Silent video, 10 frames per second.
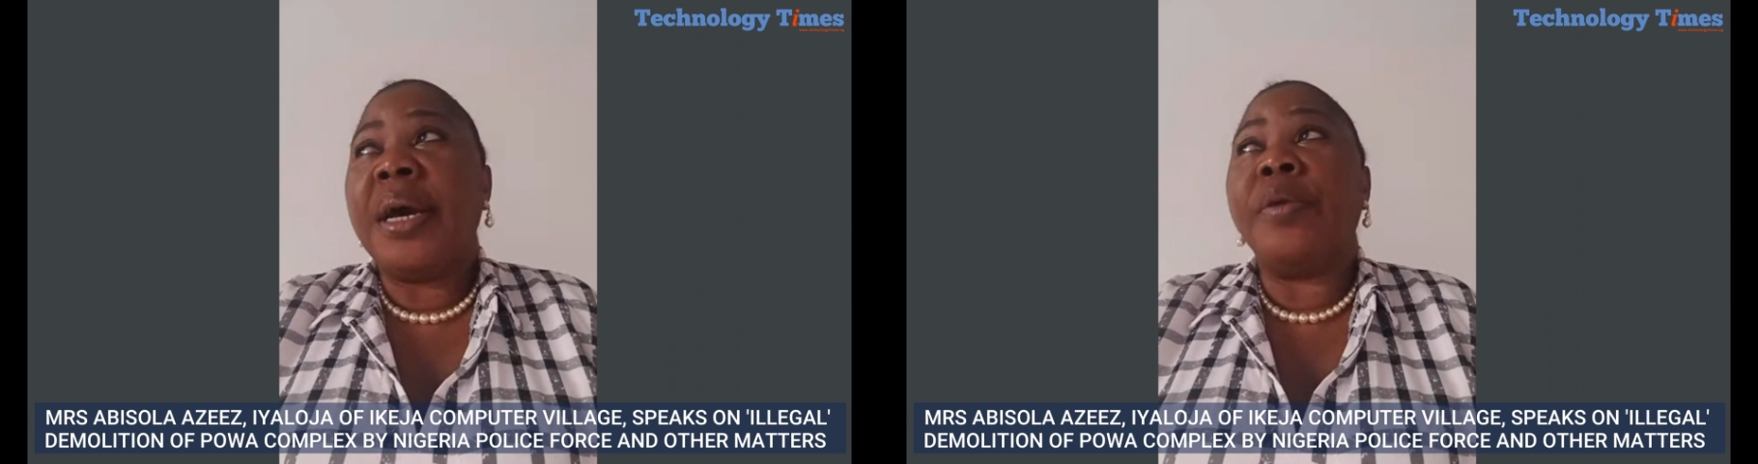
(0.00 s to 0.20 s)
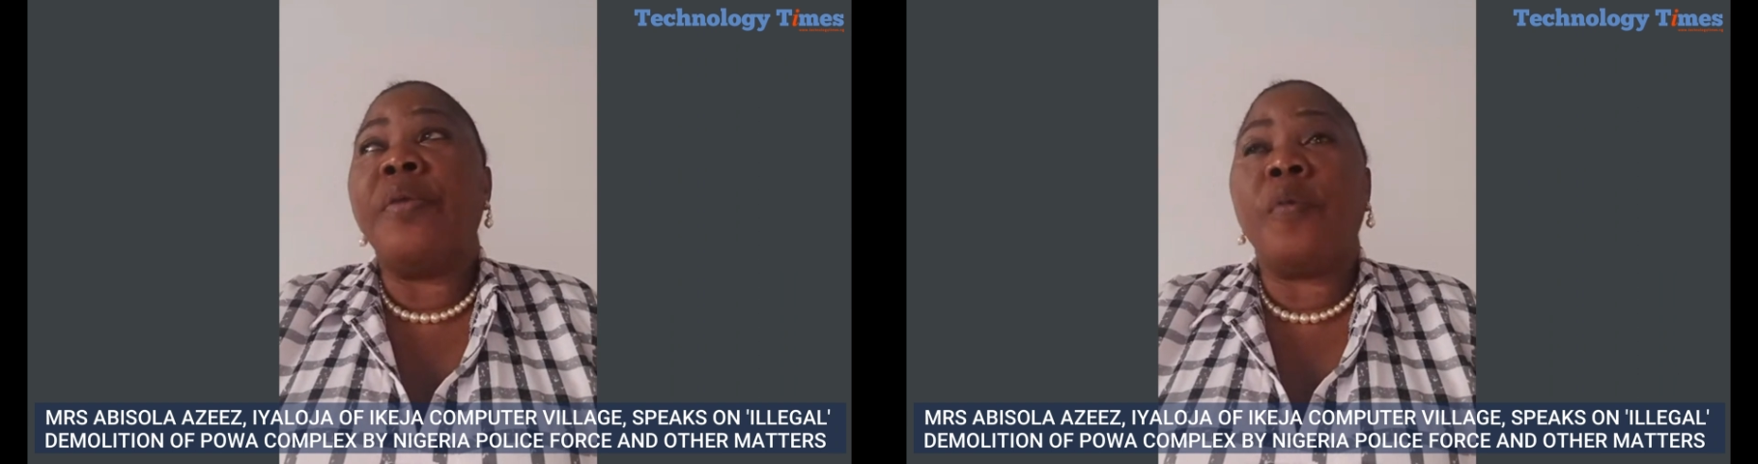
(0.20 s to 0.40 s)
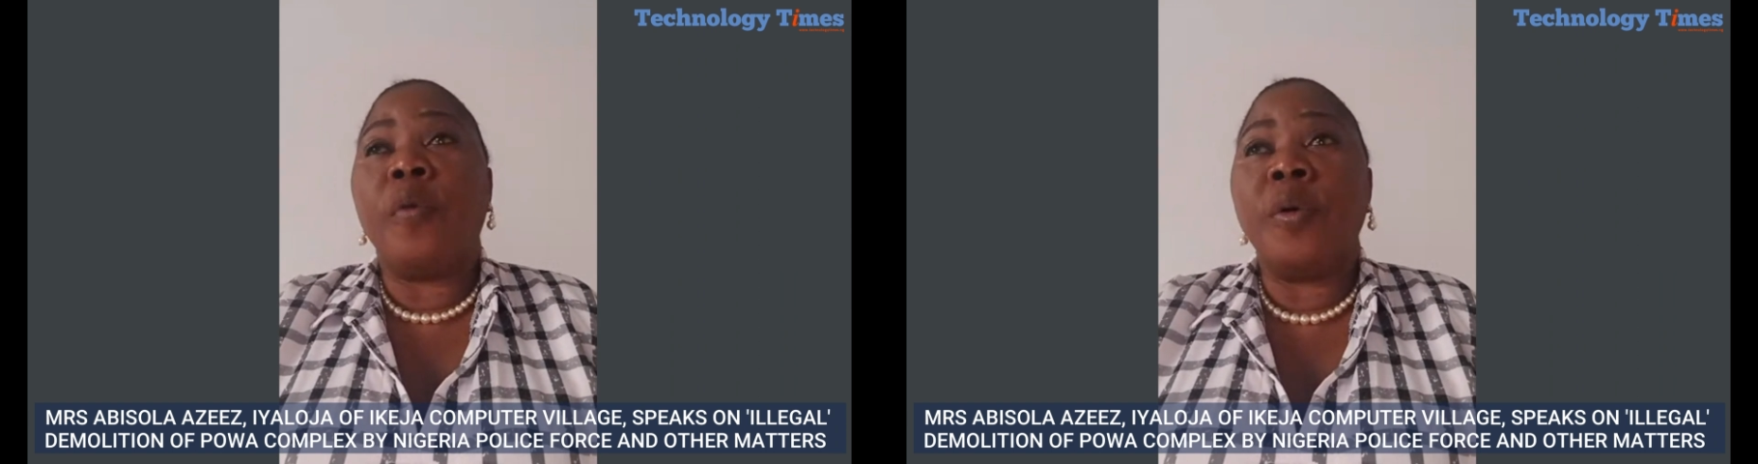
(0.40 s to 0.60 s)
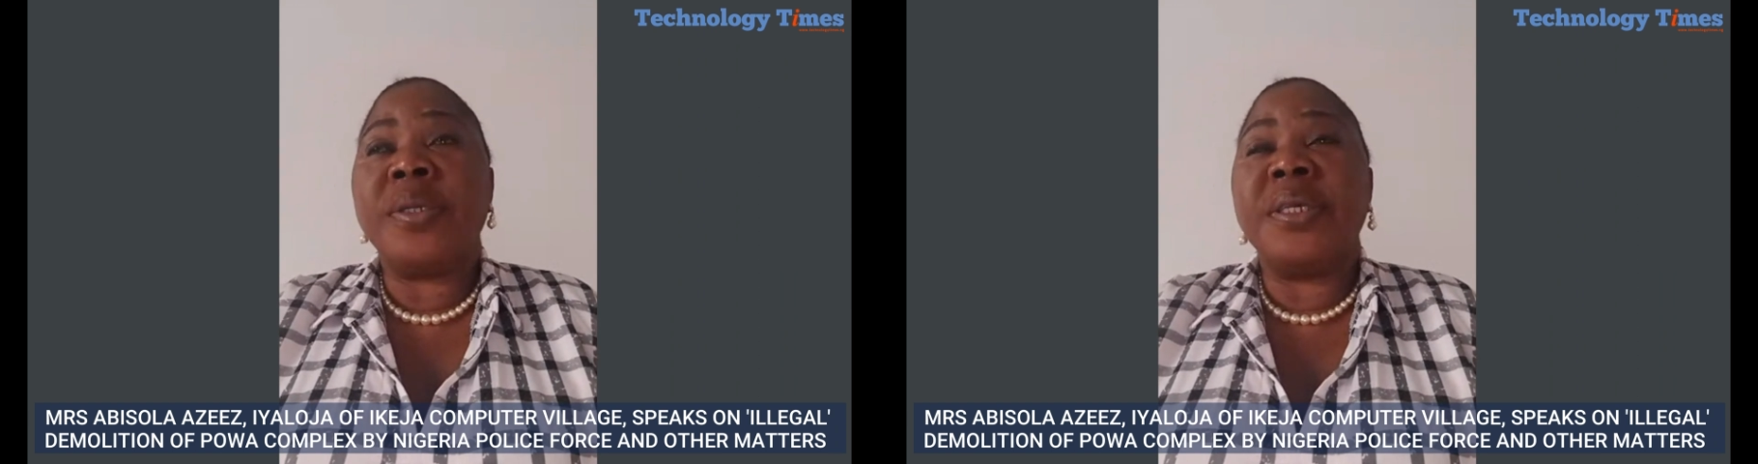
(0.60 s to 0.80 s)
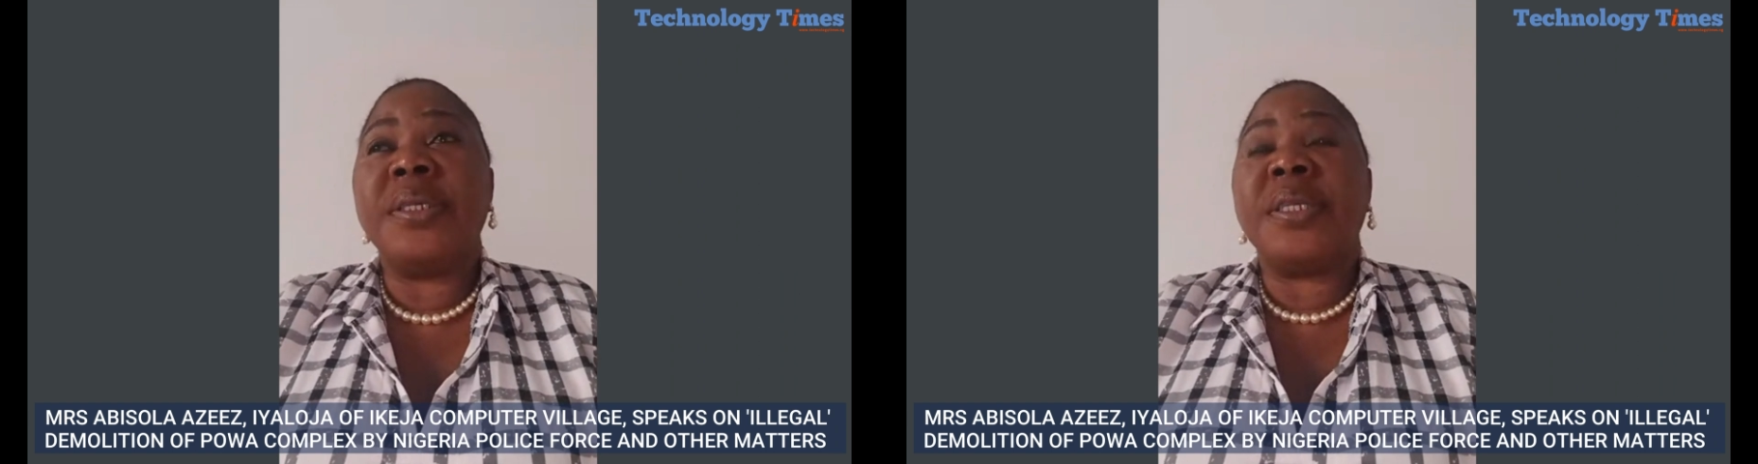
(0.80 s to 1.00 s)
And of
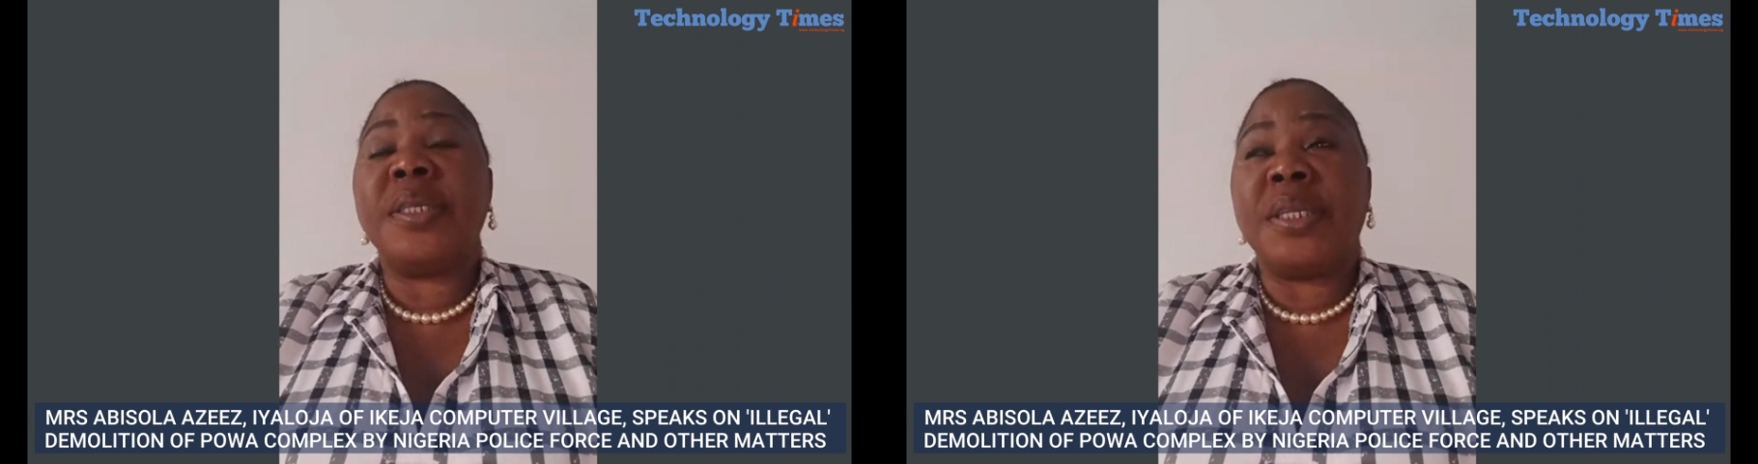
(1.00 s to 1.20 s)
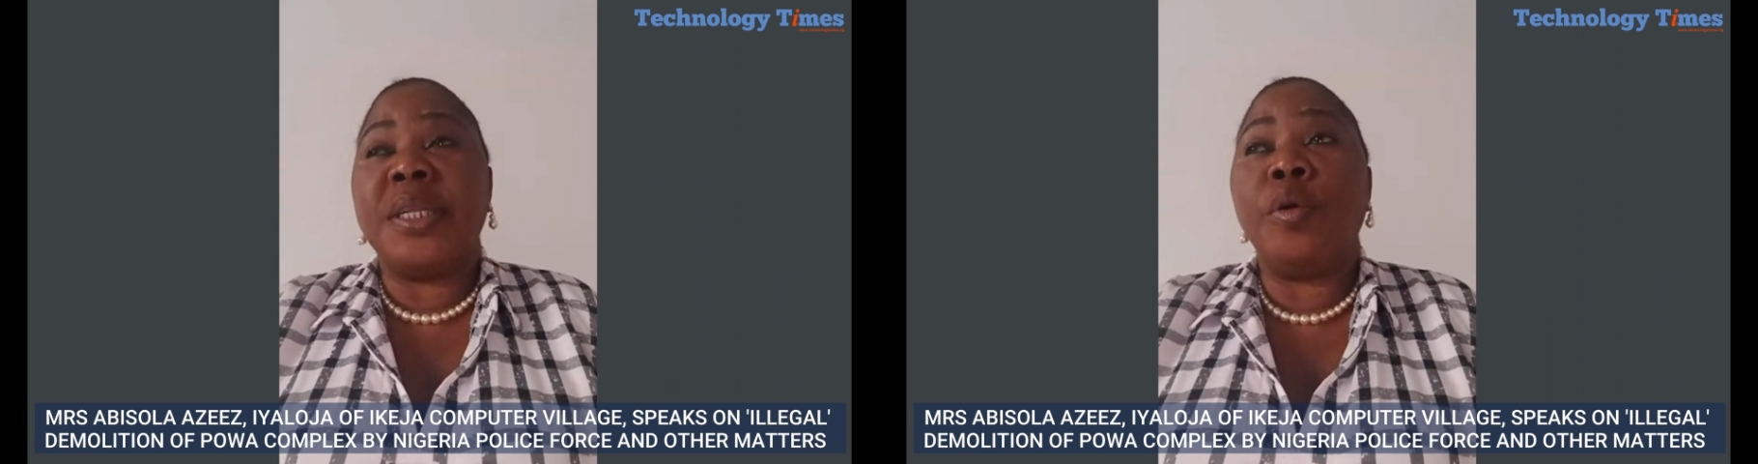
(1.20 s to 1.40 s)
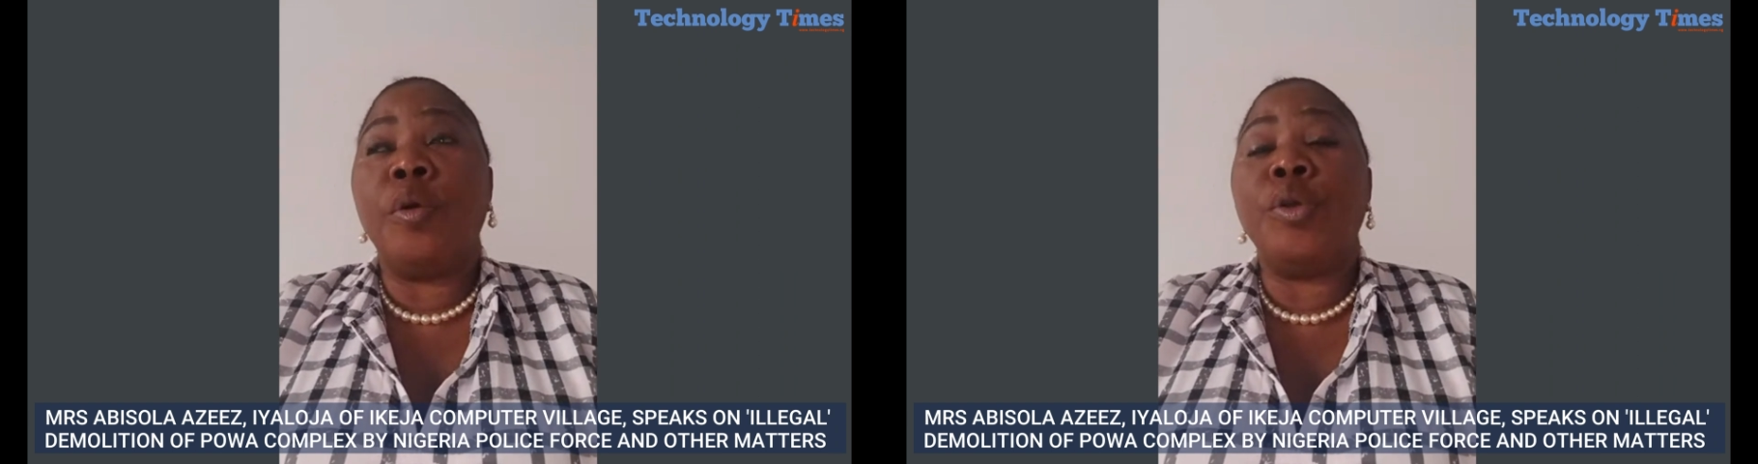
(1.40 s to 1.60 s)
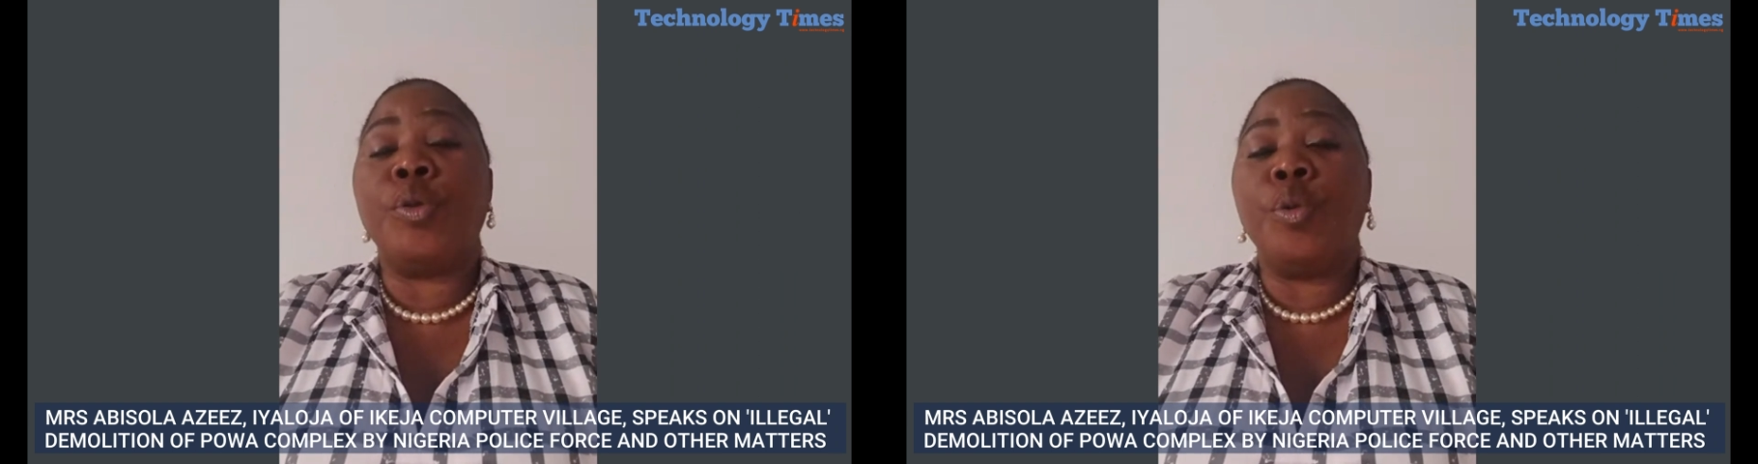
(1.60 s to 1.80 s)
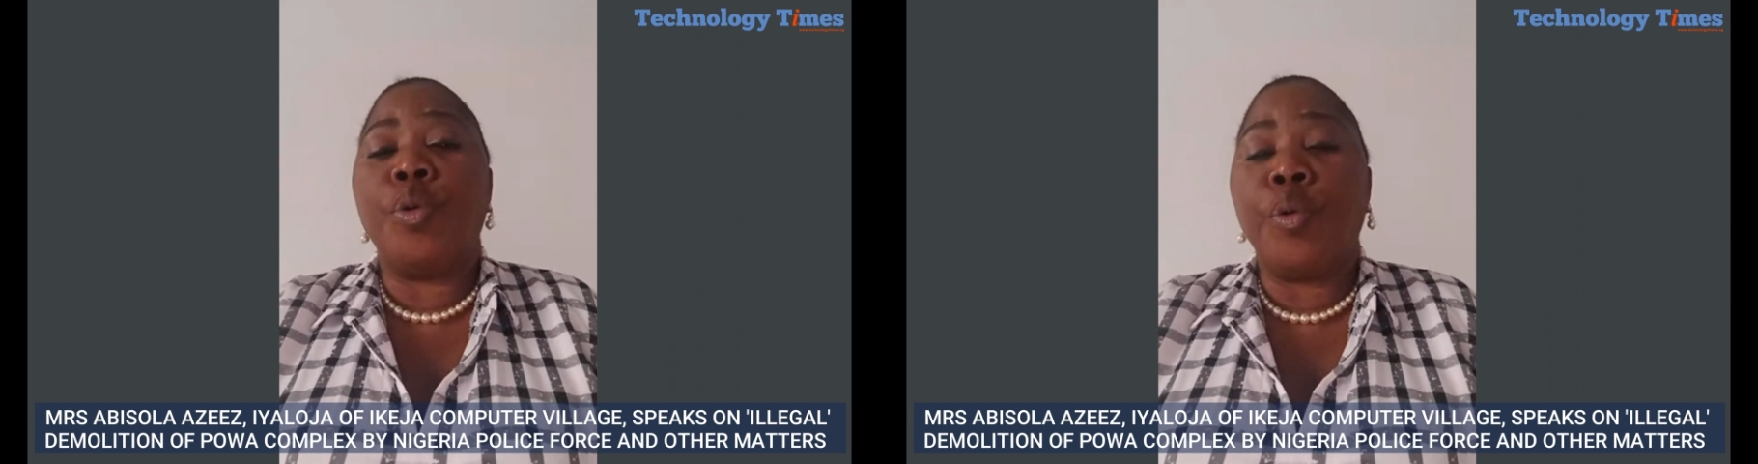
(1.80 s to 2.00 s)
course, it's still going
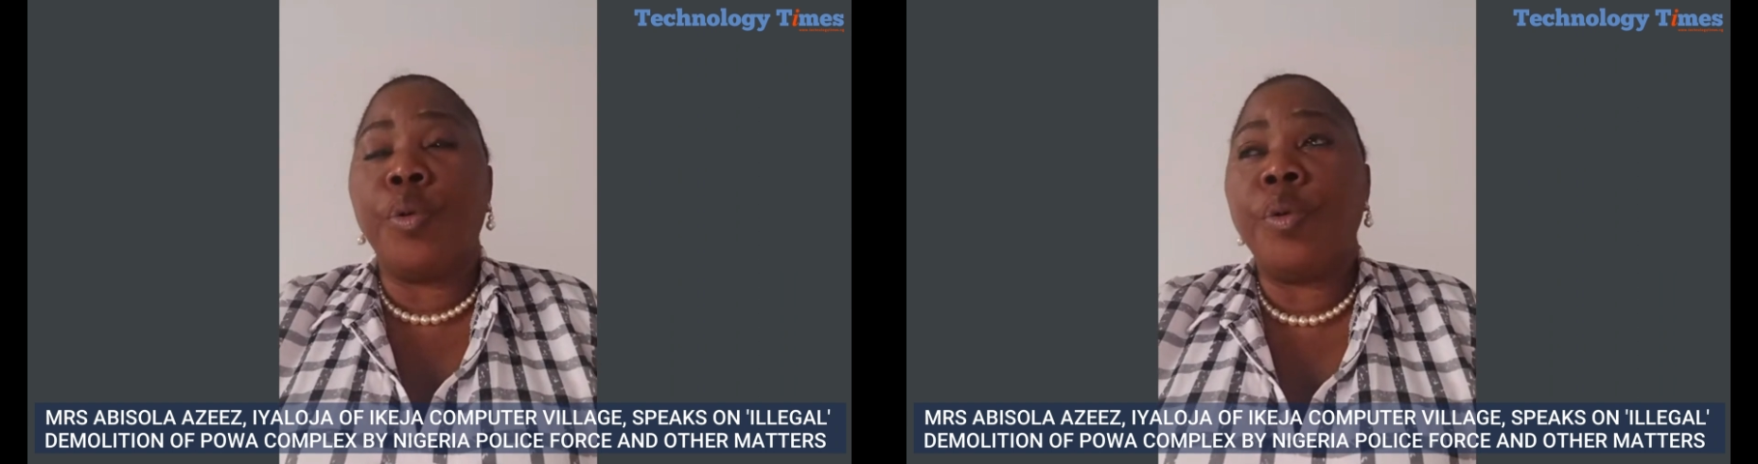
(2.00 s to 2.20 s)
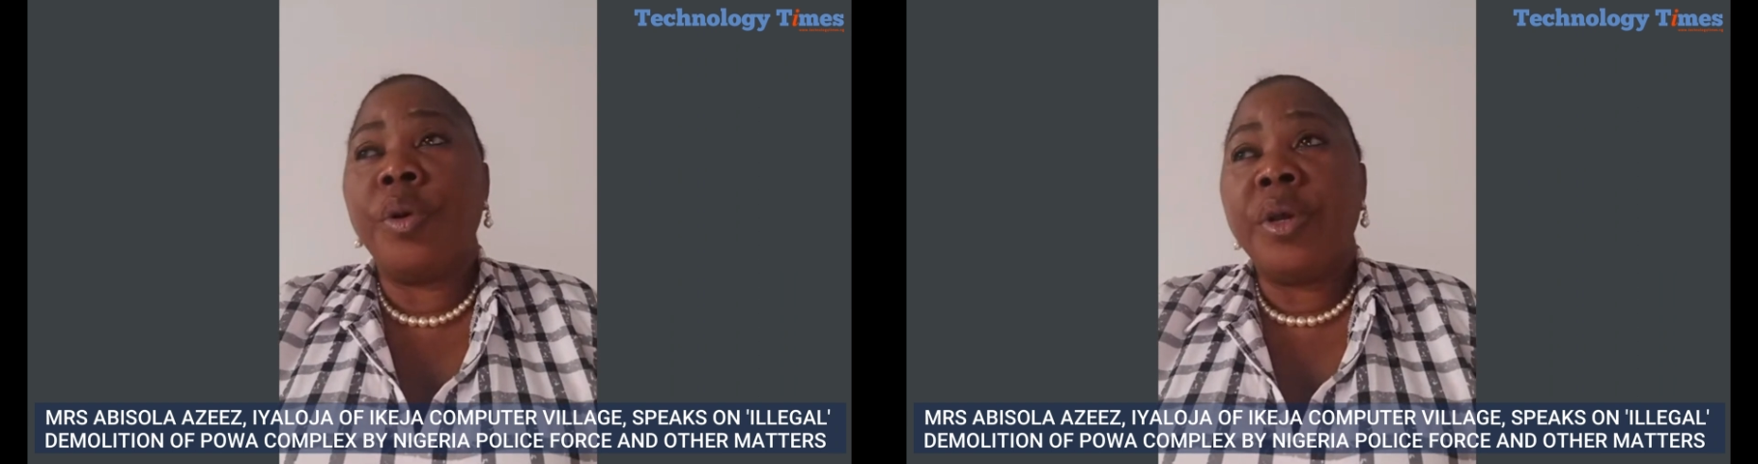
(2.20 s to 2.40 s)
to grow